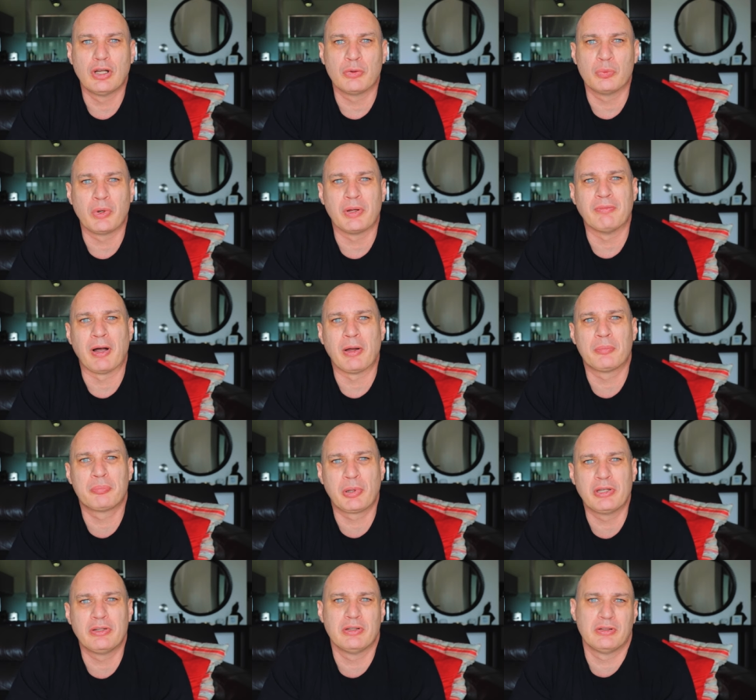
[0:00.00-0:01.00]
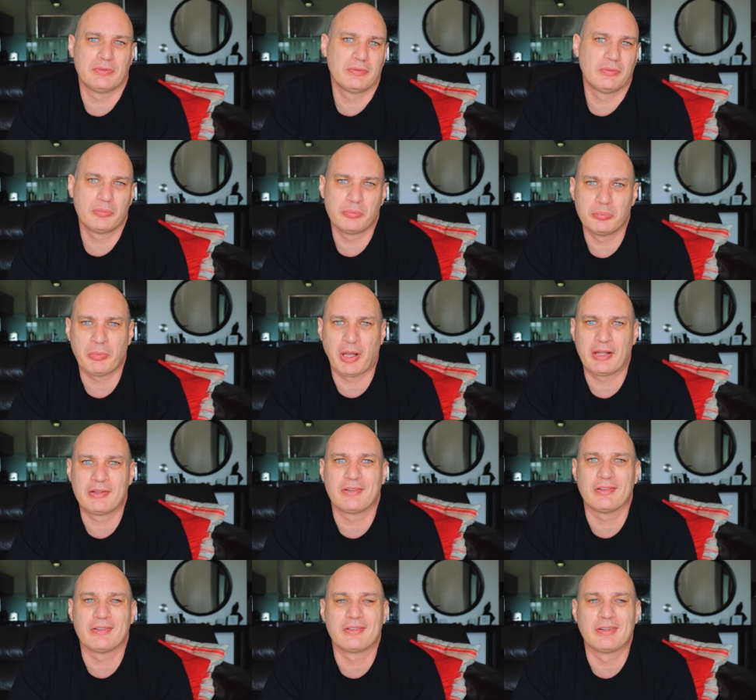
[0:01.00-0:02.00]
and where my opinion
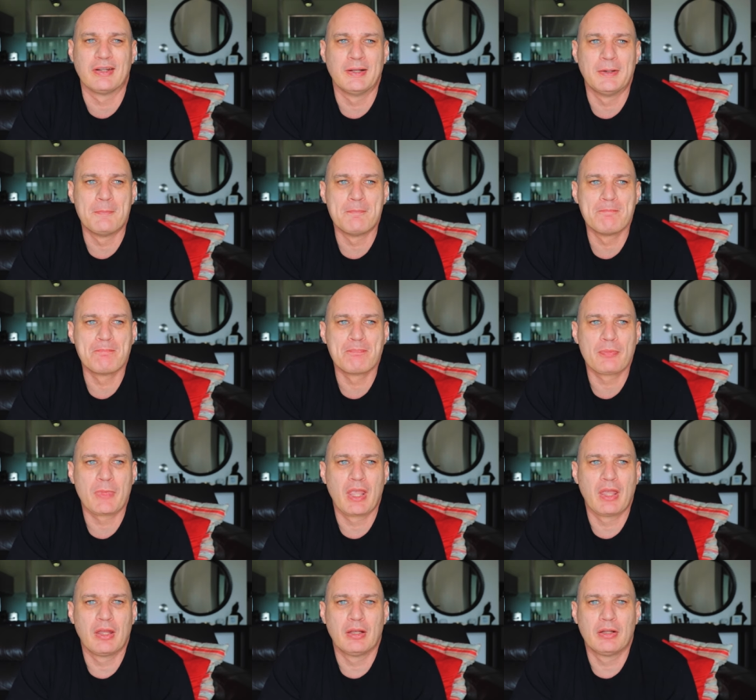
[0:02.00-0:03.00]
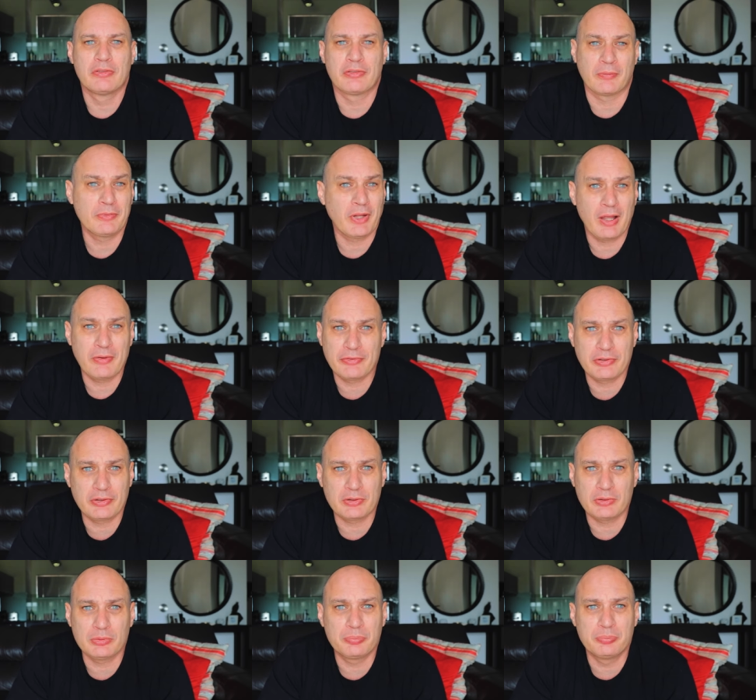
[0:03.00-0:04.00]
matters. Sometimes
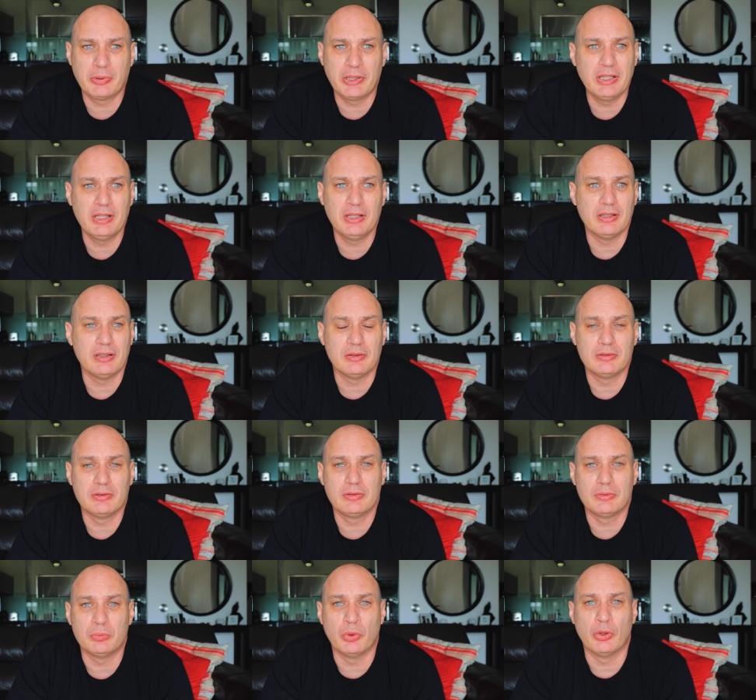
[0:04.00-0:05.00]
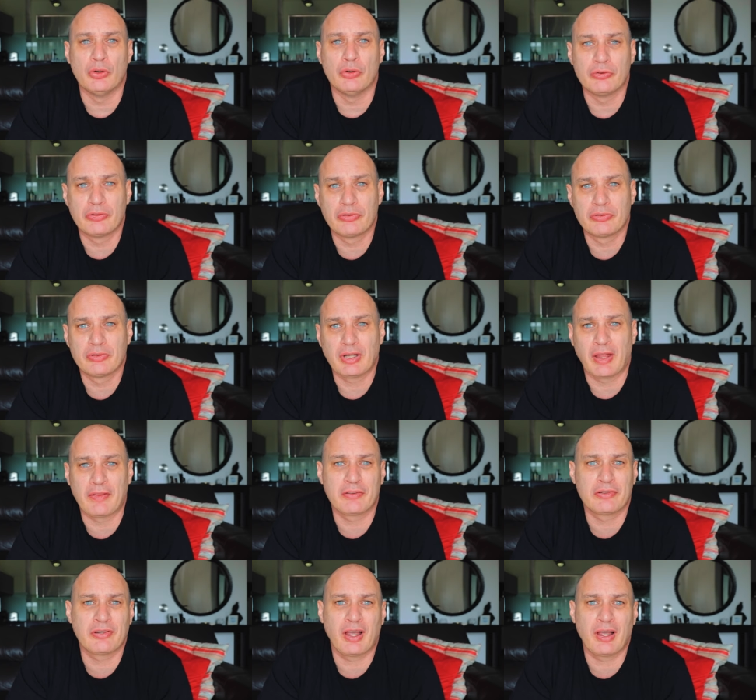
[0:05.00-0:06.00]
it'll be words,
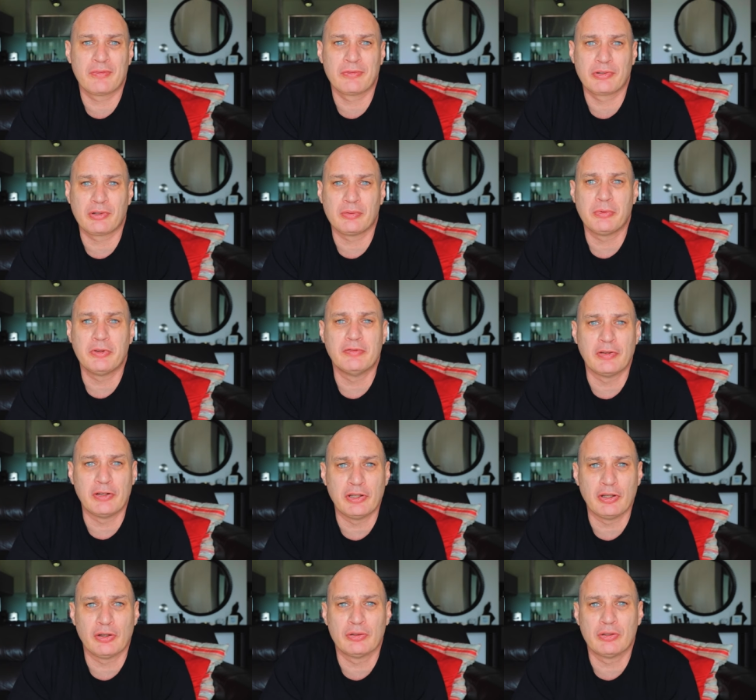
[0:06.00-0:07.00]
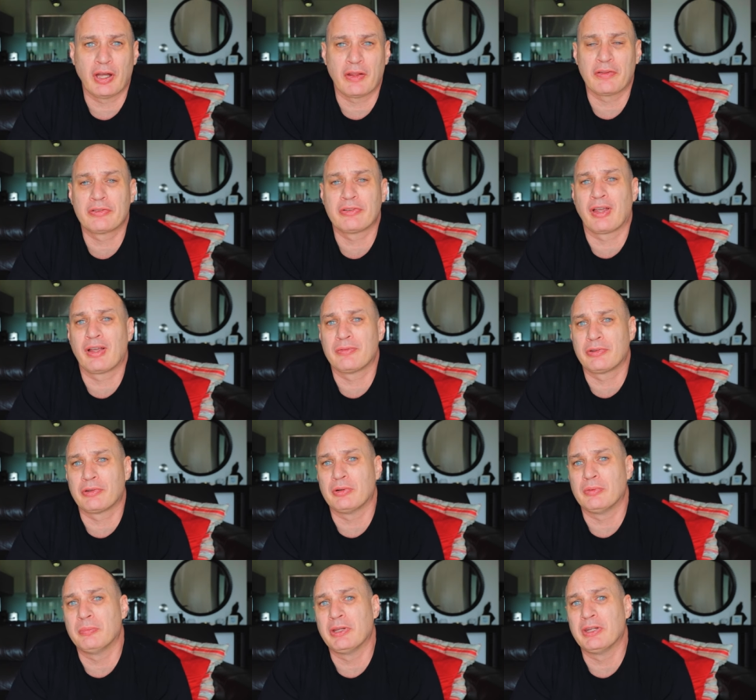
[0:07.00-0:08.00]
other times it'll be video, other times
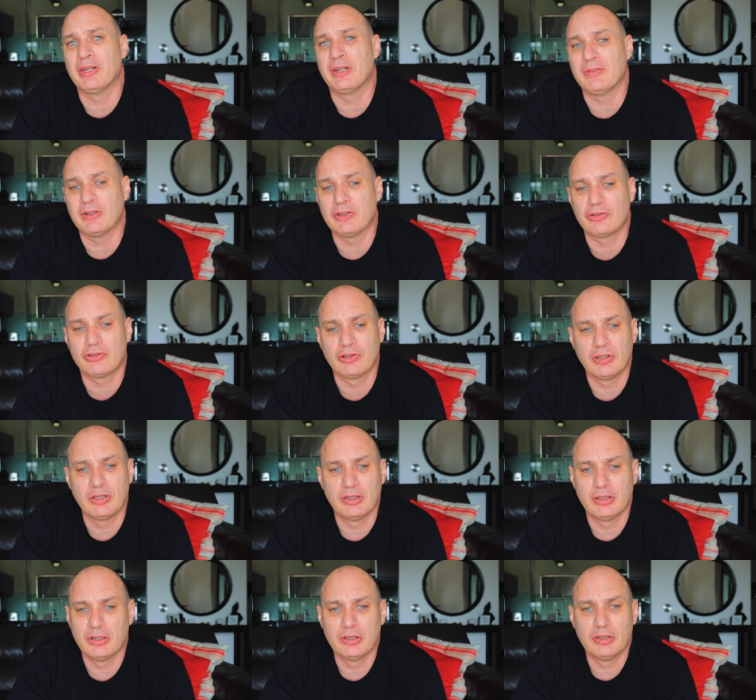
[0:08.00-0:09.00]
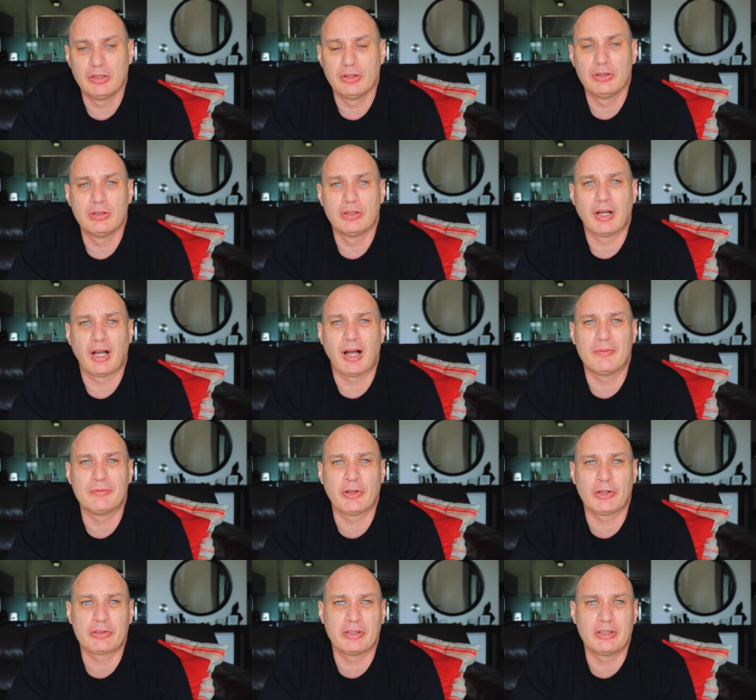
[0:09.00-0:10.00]
it'll be an image.
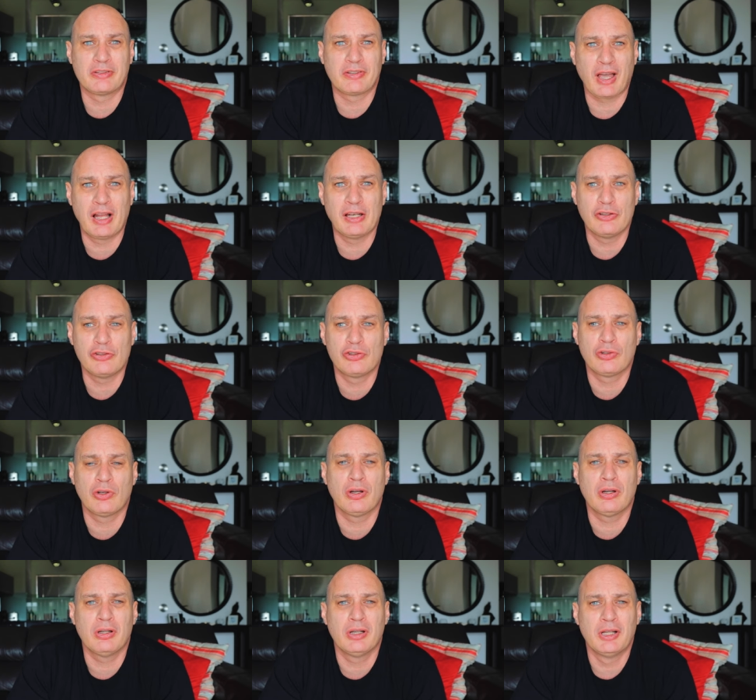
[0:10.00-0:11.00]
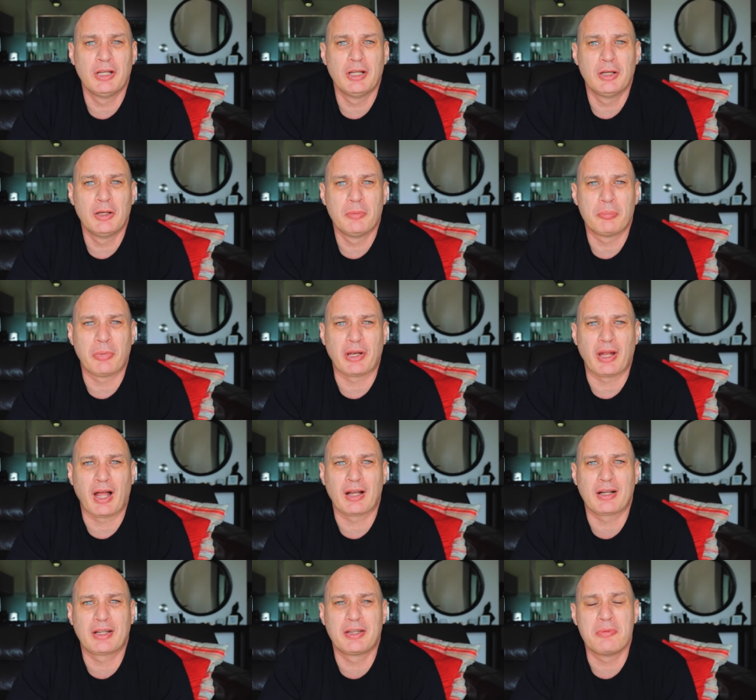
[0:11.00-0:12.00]
I'm not entirely sure, but
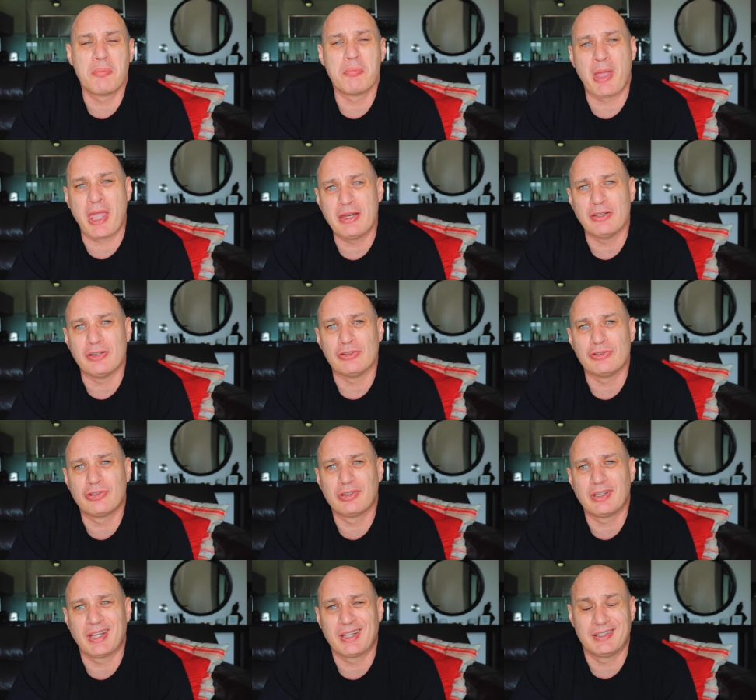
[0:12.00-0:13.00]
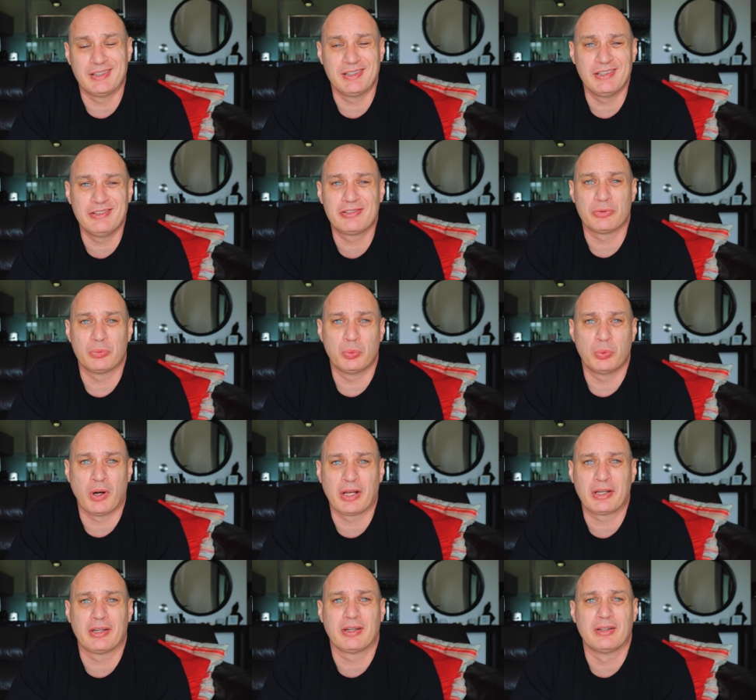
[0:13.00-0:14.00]
I can manage at least
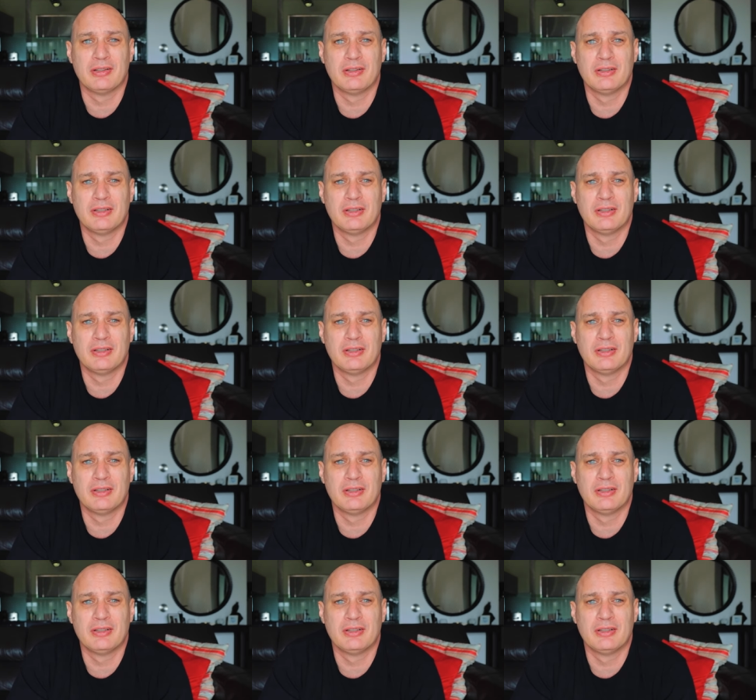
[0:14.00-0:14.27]
one